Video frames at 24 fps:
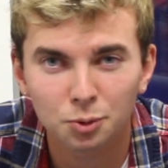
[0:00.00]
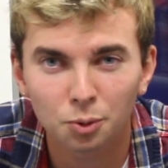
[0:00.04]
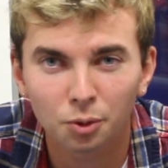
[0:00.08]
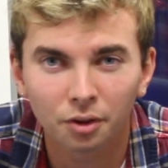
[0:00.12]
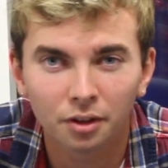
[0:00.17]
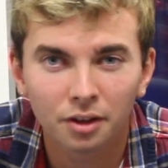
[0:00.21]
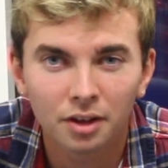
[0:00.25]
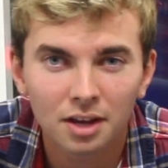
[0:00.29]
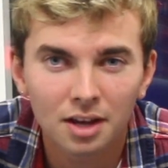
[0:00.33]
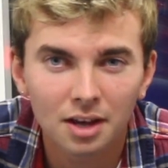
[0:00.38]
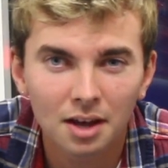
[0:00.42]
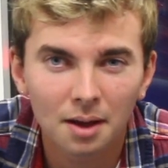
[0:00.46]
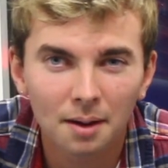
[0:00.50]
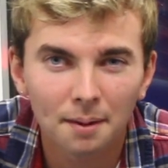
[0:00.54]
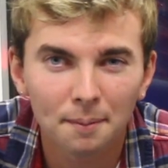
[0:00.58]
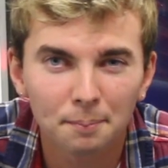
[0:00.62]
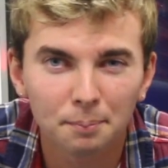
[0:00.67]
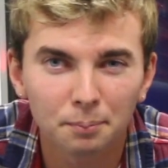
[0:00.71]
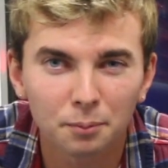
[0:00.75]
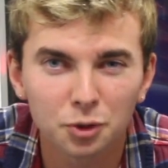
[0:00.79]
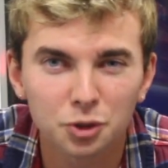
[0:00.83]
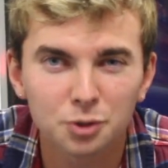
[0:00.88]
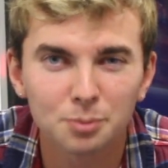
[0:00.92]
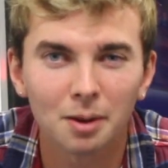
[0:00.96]
Well,
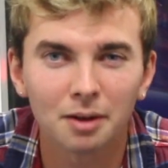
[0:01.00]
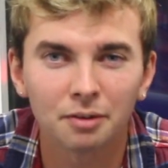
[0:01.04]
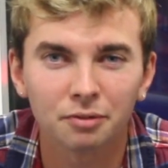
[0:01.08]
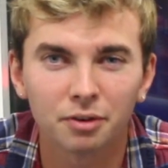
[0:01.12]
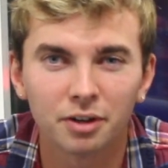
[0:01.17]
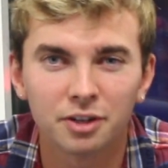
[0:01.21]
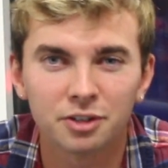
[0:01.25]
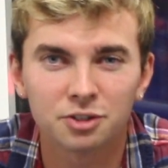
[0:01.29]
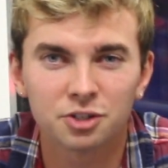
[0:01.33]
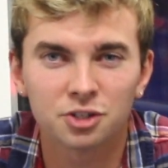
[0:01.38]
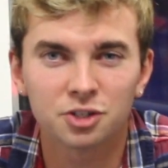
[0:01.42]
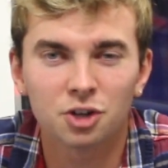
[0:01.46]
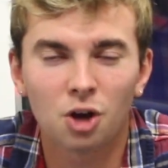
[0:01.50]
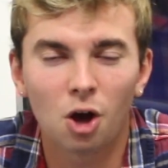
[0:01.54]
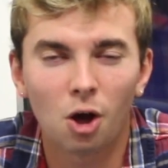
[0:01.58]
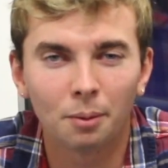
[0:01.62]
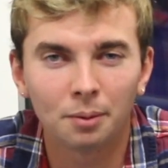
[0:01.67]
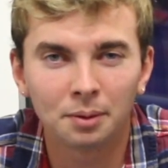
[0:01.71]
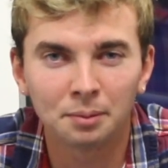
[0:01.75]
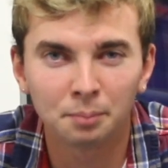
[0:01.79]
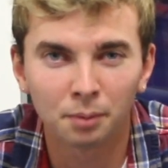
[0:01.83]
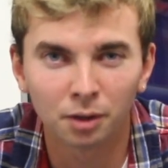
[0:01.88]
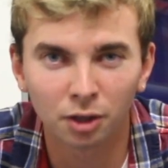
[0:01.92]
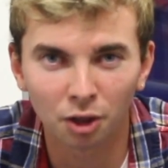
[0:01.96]
most of my friends just
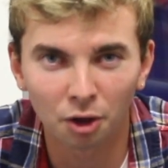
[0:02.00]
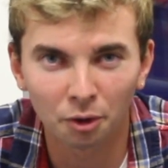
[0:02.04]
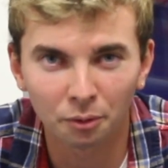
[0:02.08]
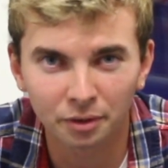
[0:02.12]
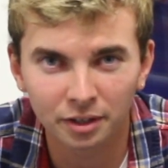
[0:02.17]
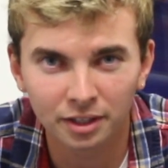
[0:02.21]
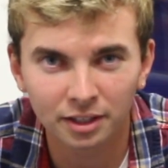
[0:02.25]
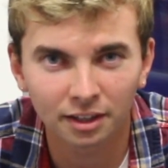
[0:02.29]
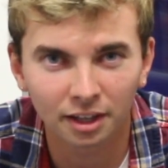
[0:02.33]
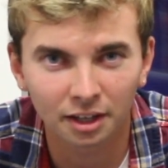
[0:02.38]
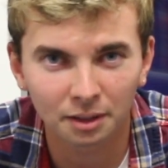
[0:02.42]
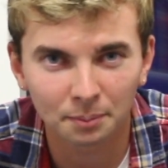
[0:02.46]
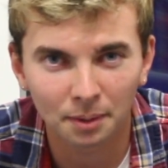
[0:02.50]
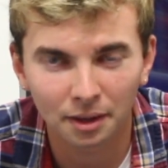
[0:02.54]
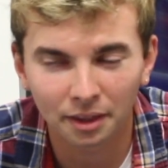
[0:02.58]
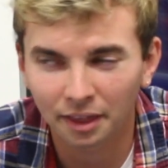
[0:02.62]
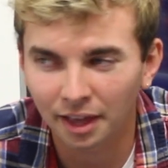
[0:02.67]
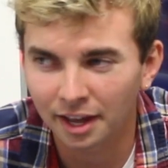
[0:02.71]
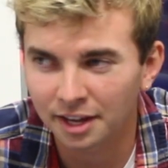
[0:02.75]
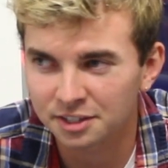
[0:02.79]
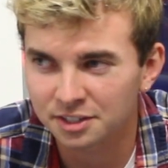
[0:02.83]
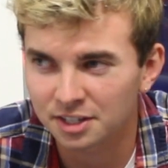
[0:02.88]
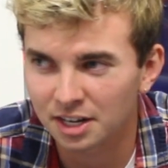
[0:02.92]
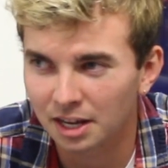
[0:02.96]
call me Maloney, like my
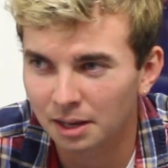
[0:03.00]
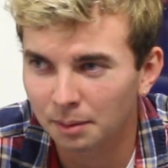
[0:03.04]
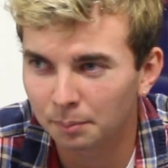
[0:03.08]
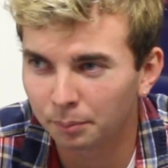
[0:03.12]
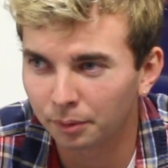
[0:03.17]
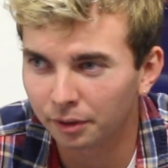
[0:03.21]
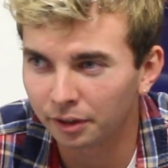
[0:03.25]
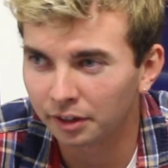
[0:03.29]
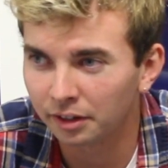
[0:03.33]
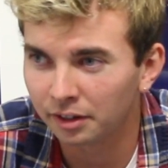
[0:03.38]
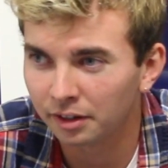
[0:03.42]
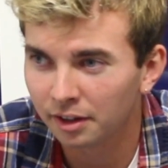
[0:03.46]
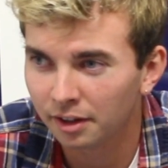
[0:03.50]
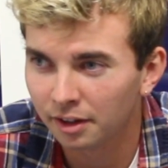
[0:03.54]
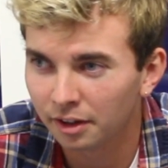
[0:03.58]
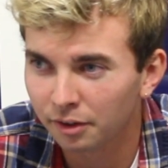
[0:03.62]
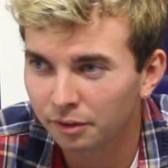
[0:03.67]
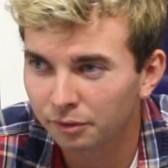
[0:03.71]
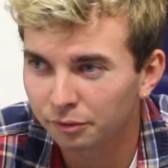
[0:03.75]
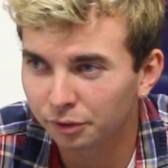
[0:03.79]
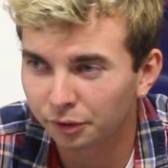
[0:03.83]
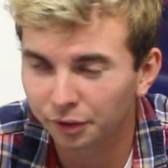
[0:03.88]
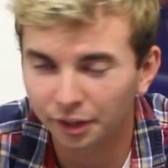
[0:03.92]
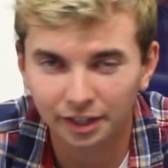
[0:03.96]
last name, but
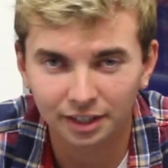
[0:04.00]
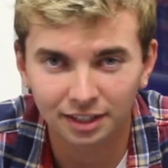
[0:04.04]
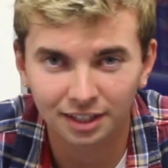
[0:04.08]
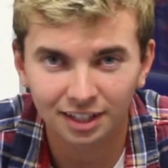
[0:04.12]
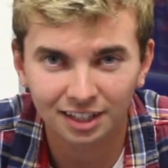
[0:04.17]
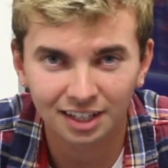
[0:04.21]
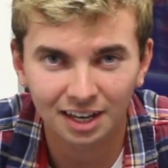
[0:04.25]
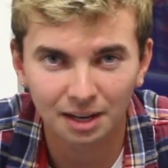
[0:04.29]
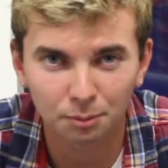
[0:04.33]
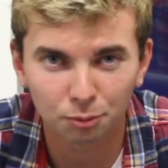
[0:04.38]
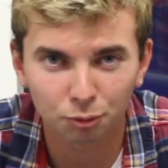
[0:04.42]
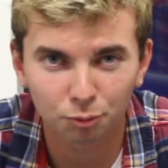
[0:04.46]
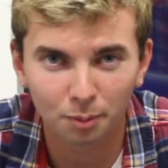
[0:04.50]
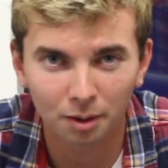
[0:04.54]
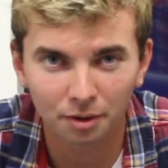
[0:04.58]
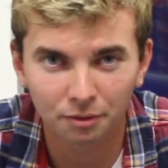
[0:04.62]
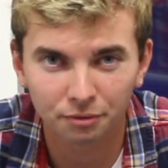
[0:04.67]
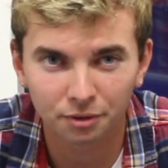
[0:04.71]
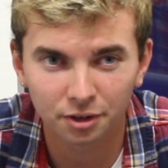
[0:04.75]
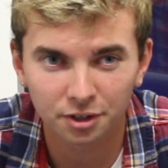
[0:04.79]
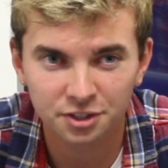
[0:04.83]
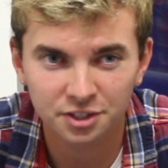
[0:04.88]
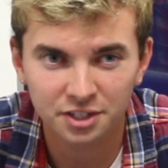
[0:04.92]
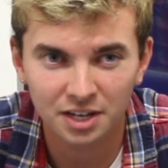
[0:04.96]
for like nicknames for my
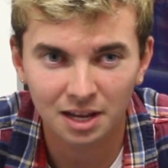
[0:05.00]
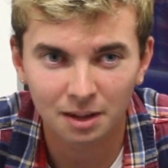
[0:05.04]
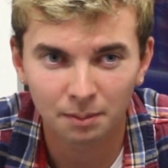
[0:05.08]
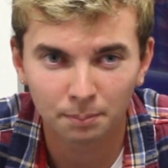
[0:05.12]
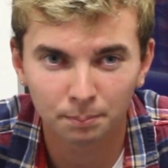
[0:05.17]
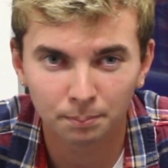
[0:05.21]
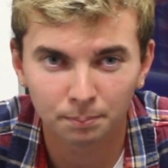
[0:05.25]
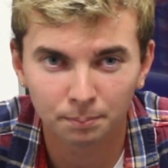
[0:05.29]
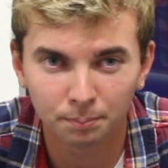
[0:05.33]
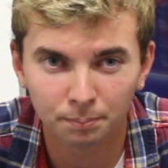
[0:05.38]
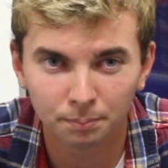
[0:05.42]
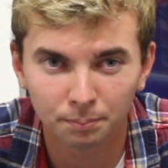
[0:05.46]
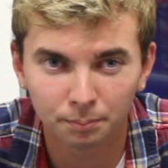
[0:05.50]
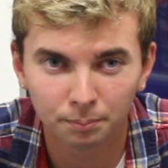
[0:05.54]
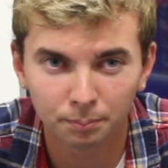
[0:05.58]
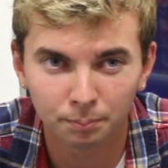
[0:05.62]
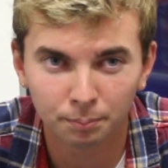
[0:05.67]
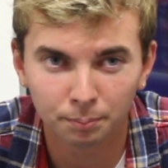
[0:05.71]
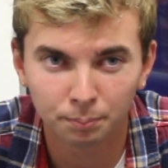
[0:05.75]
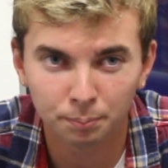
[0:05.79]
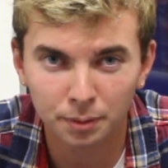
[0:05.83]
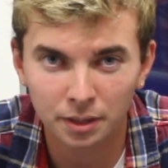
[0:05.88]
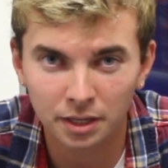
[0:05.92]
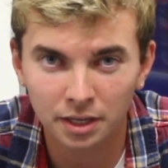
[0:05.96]
first name,
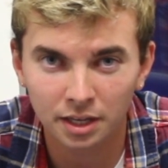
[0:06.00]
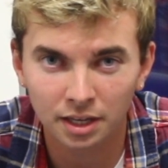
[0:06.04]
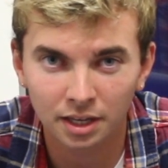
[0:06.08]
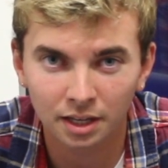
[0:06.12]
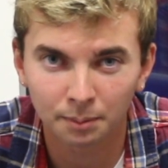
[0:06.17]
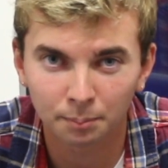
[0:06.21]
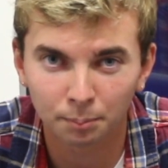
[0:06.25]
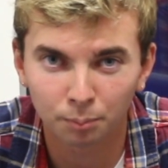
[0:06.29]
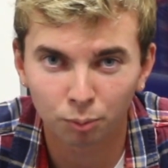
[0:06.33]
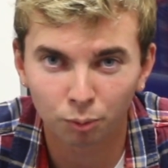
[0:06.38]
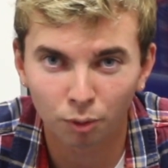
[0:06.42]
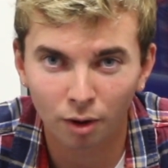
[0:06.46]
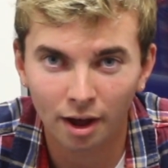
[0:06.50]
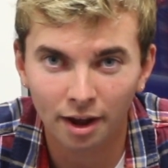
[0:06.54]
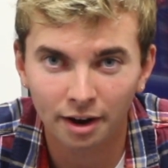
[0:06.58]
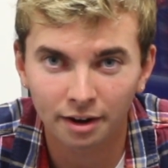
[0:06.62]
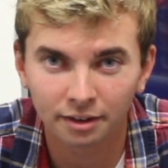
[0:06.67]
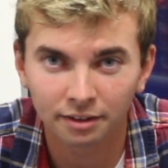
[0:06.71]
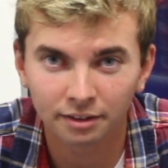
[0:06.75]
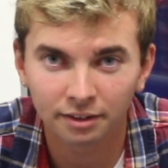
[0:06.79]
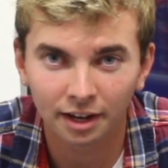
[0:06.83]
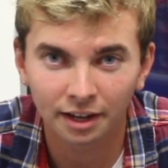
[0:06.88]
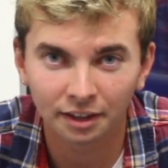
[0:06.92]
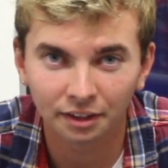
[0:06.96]
B and
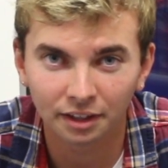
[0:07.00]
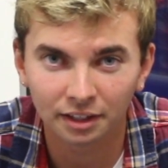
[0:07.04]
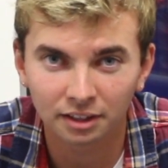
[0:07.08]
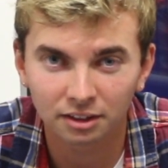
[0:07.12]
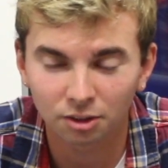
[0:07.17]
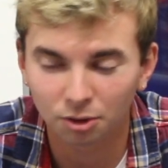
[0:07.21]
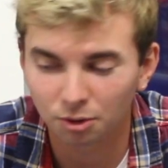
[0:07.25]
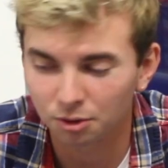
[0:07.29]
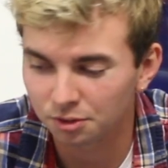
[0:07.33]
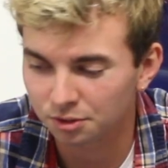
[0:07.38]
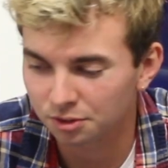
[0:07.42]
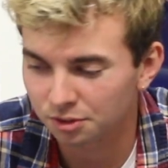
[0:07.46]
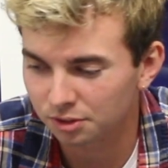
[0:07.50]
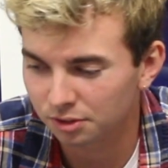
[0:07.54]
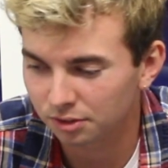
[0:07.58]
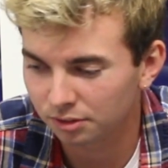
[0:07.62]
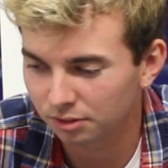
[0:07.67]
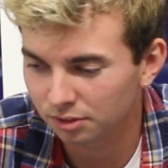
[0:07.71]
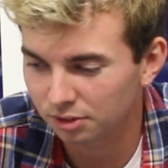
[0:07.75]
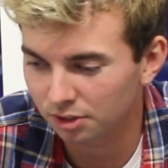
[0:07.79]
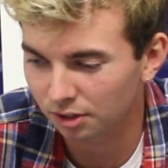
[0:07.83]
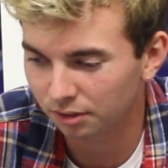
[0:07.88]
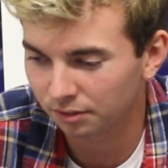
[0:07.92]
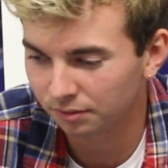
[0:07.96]
Bren, I like those,
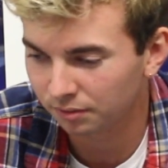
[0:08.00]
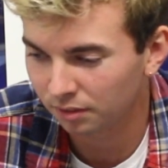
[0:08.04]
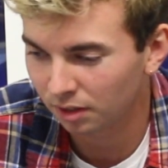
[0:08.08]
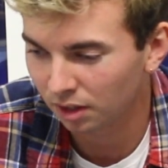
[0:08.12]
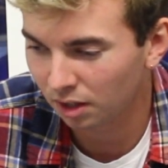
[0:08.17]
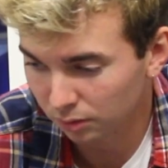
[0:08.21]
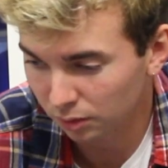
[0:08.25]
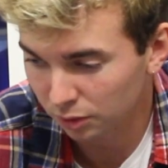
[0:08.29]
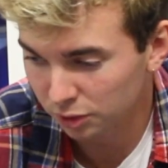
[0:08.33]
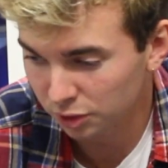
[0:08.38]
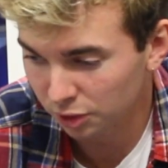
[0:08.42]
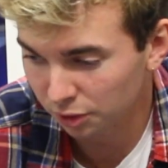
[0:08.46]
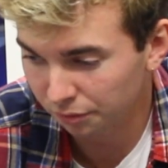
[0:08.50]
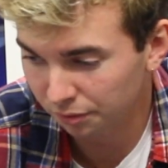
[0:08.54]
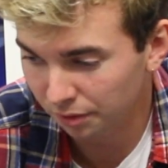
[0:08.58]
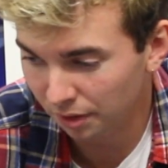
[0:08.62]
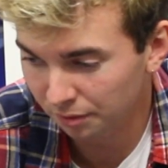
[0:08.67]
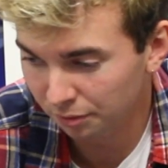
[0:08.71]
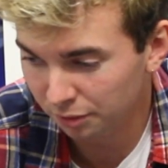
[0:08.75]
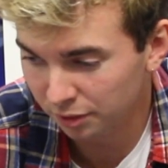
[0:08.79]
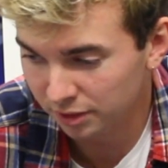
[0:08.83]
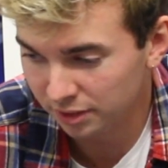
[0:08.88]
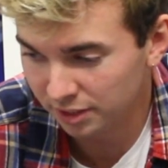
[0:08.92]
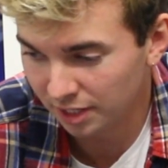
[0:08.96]
so. What's your
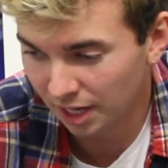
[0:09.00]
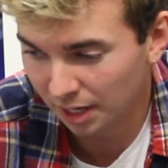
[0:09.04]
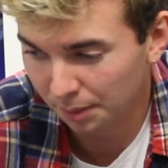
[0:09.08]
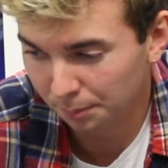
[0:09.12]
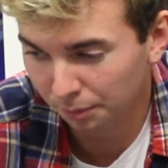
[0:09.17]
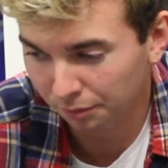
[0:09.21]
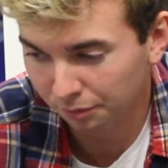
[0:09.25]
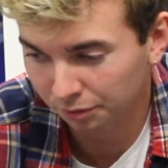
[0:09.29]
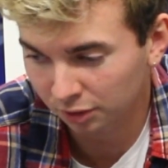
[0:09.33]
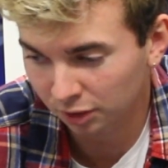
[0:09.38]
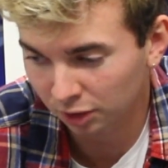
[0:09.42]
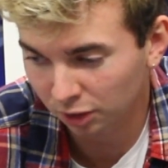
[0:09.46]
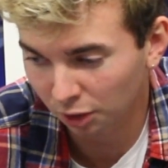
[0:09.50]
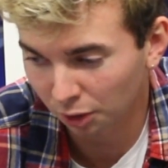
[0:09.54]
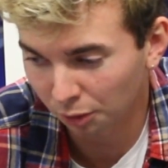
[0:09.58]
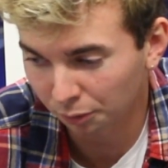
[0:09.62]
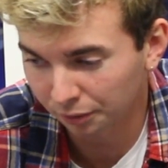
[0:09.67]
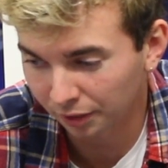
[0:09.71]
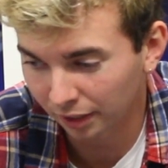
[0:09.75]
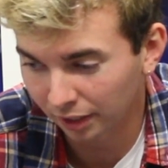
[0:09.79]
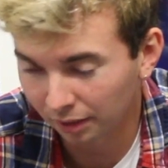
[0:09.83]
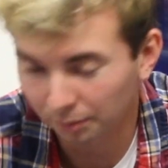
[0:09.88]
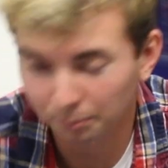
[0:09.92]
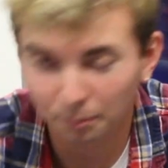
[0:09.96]
favorite type of
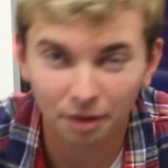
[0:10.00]
clothing?